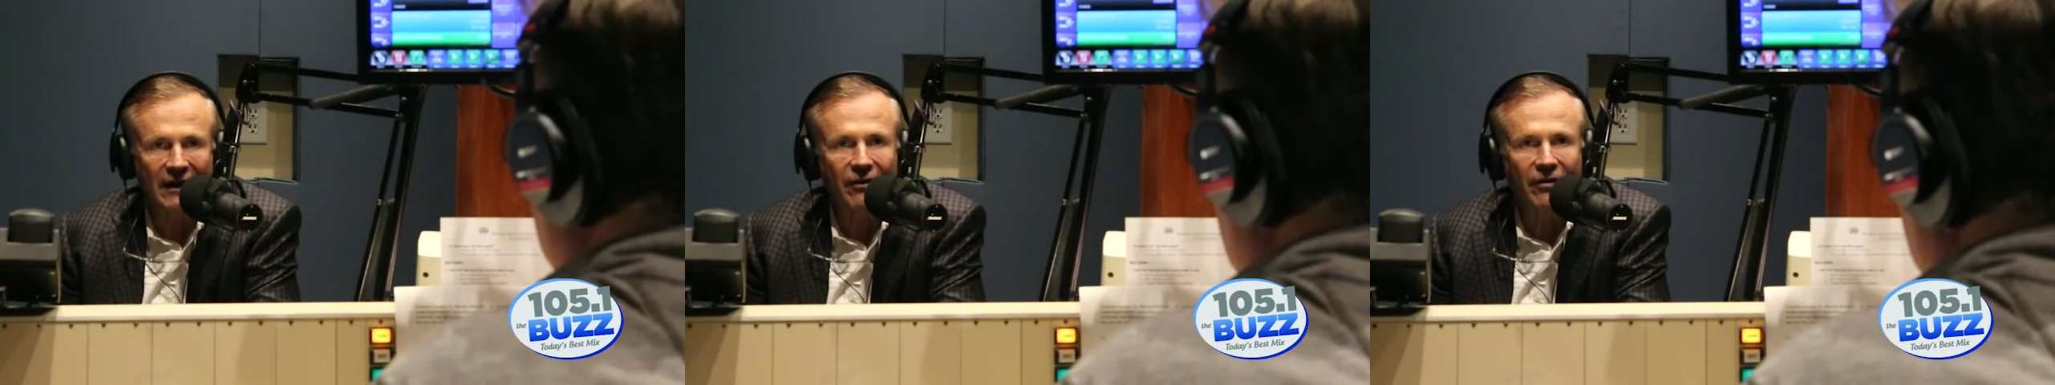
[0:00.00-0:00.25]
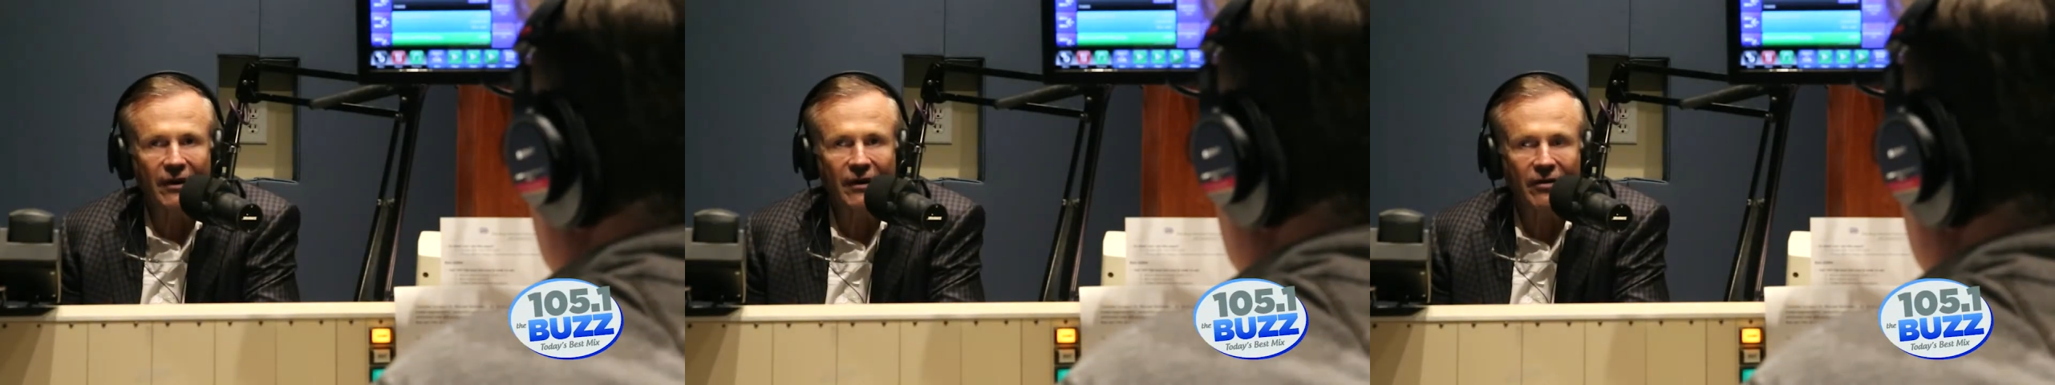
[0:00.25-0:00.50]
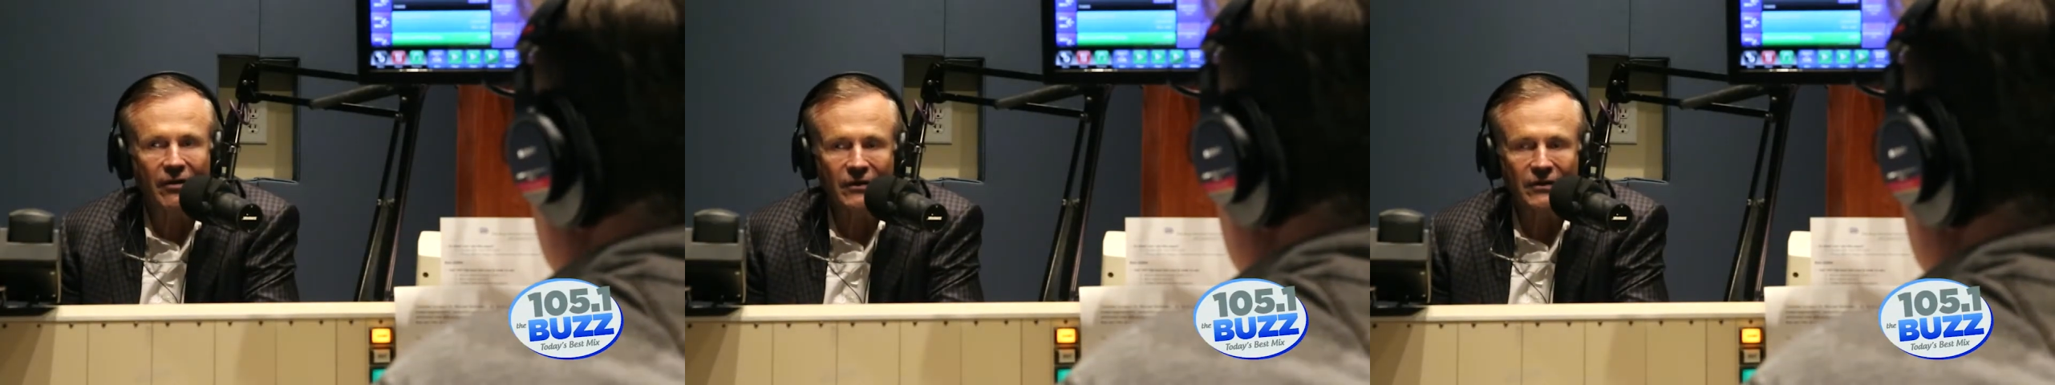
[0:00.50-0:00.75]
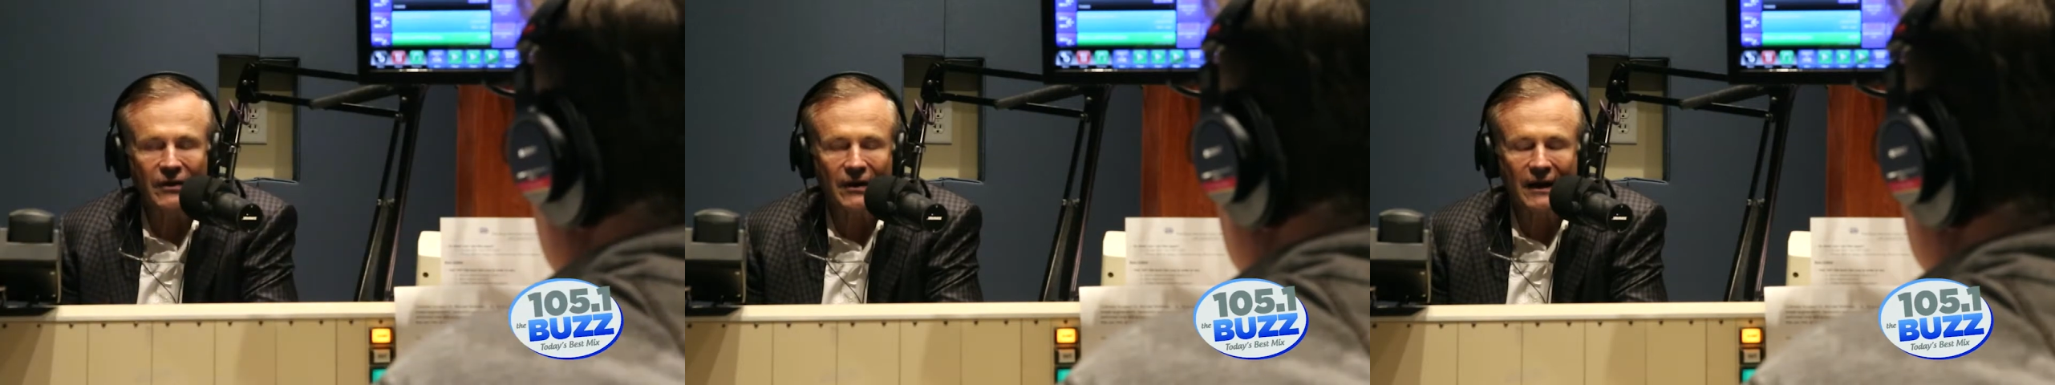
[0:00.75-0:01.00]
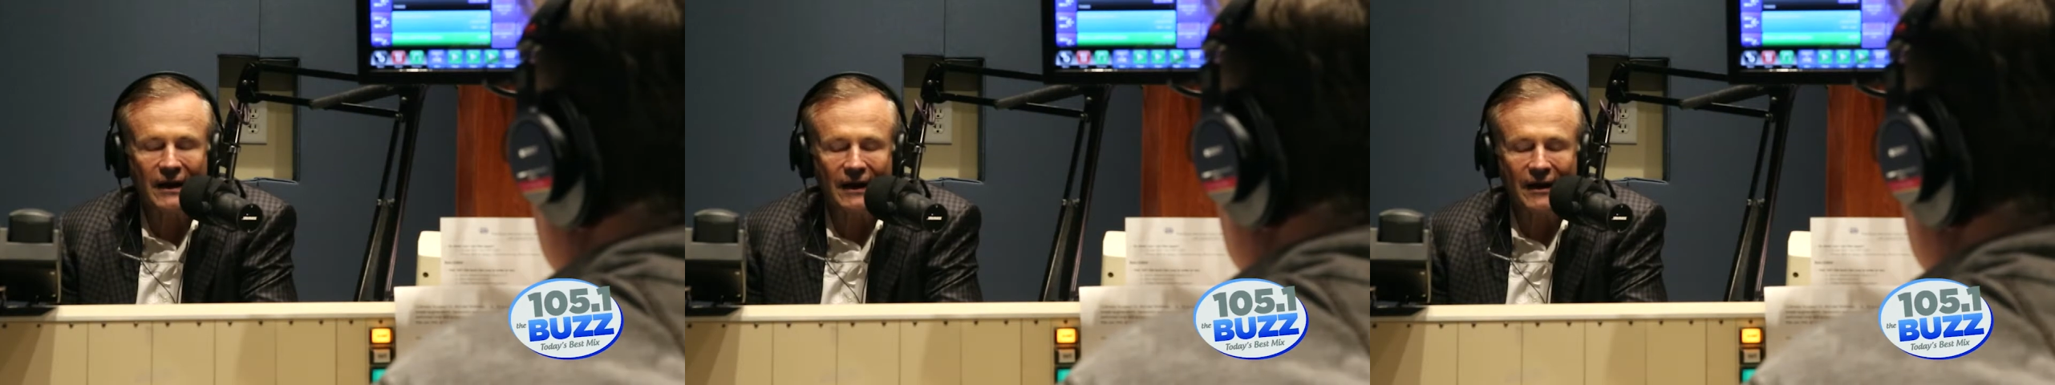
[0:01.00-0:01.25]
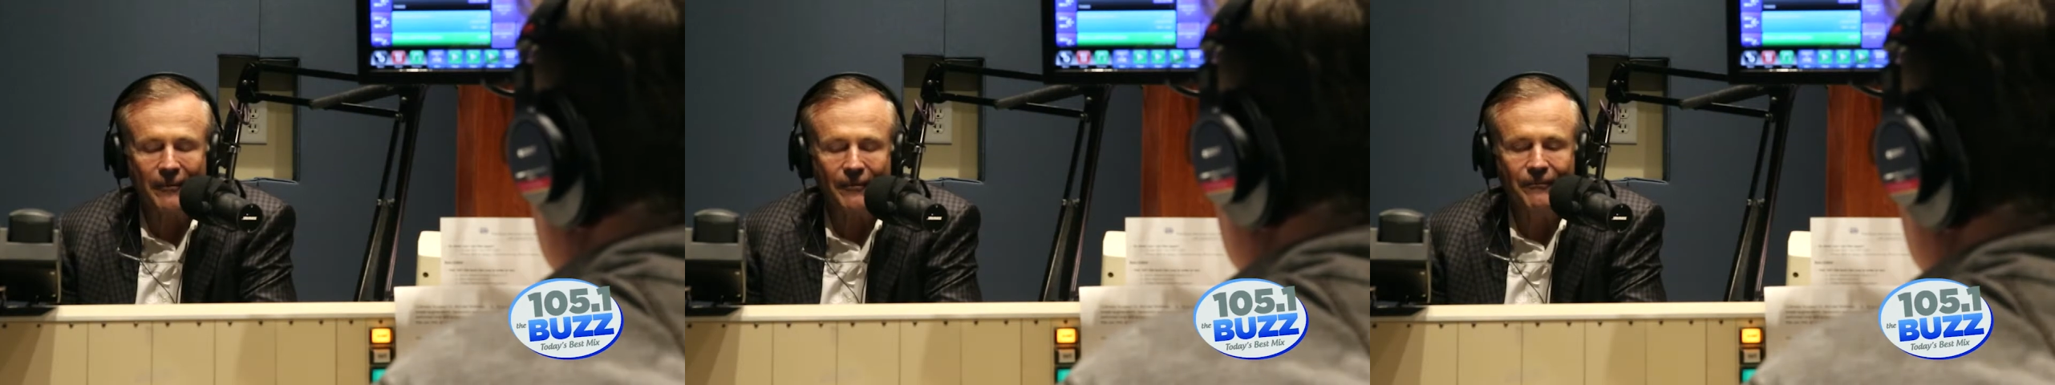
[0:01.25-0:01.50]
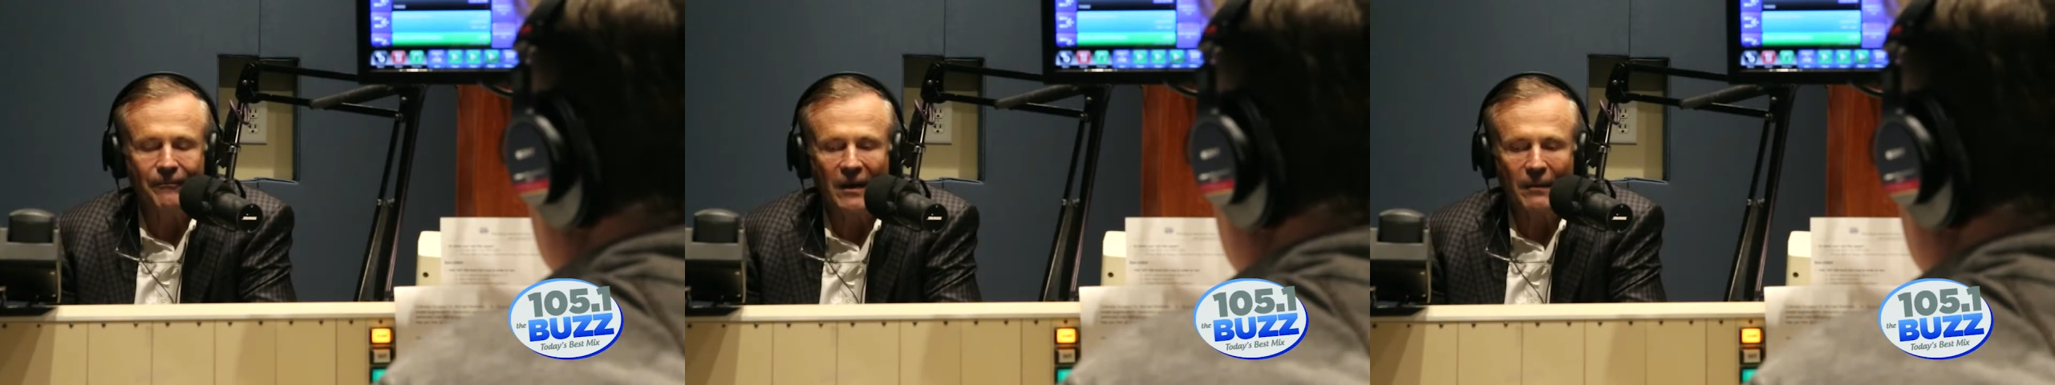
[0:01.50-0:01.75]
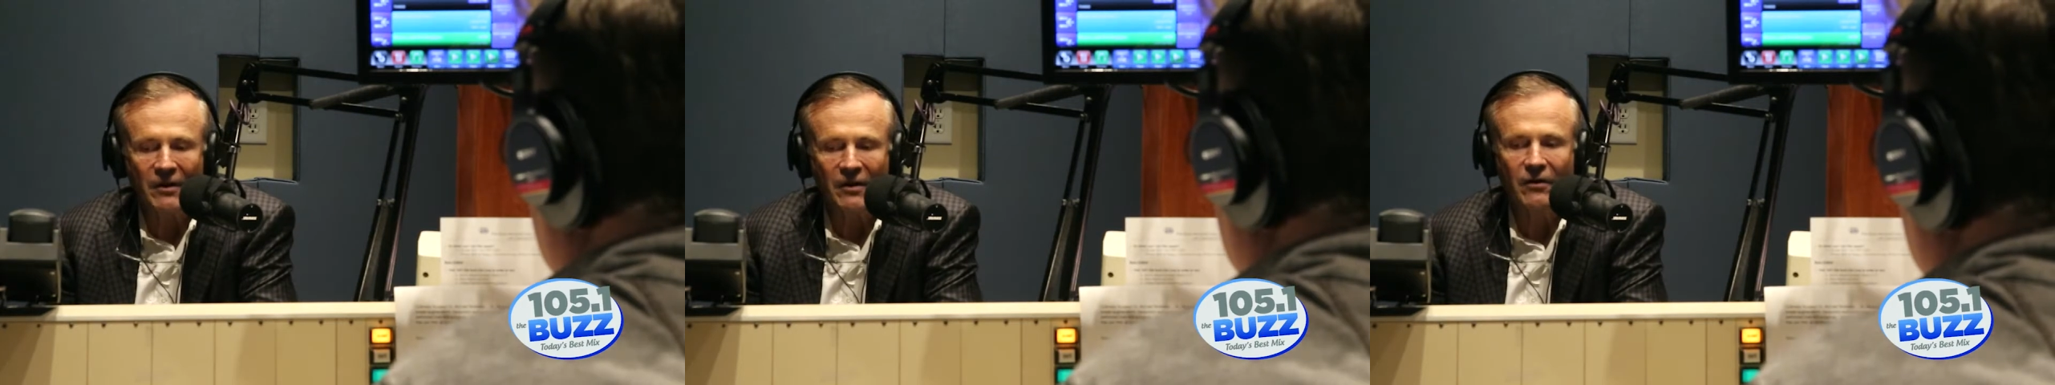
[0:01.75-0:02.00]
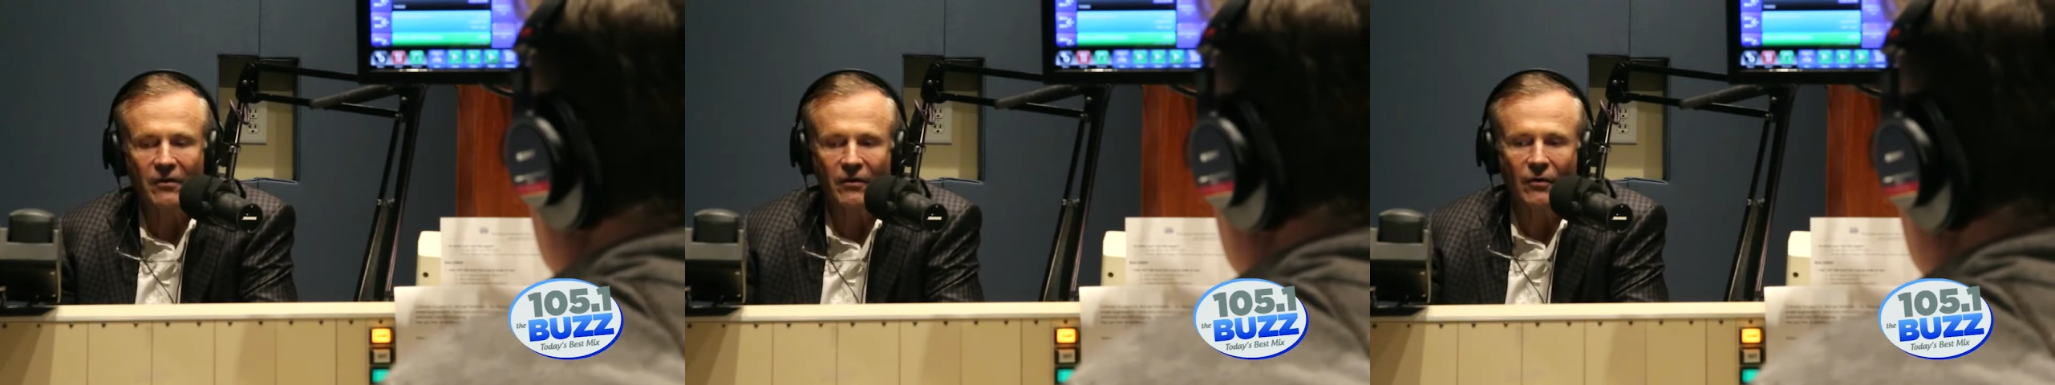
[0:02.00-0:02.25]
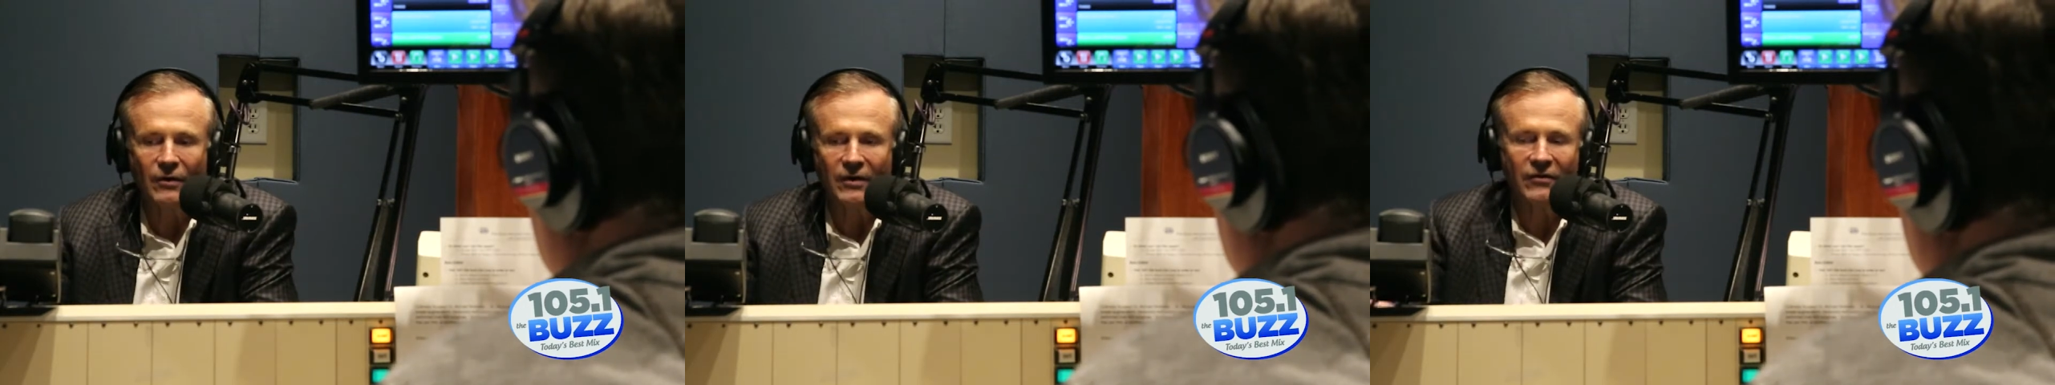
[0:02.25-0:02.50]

I think that you go in